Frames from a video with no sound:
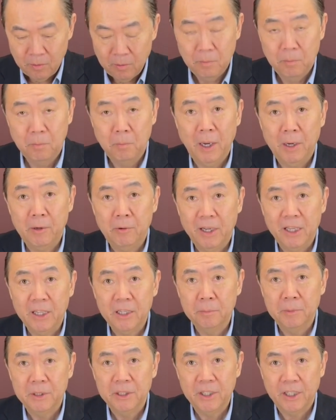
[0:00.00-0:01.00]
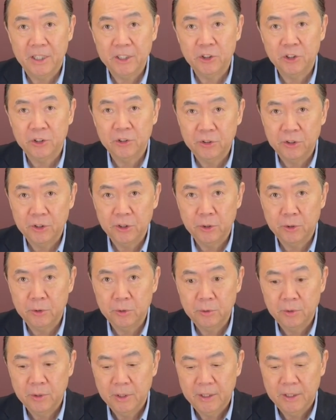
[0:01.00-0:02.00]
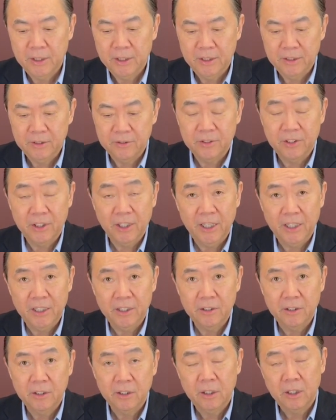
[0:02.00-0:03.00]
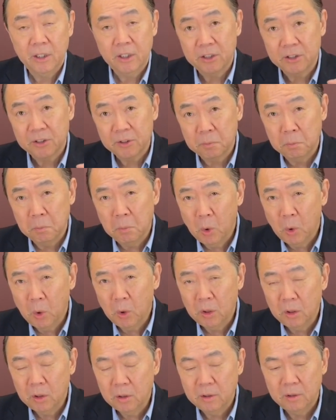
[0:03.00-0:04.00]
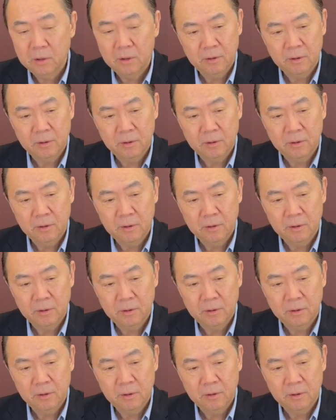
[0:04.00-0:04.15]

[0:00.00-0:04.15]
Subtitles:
My recommendation to you is take a small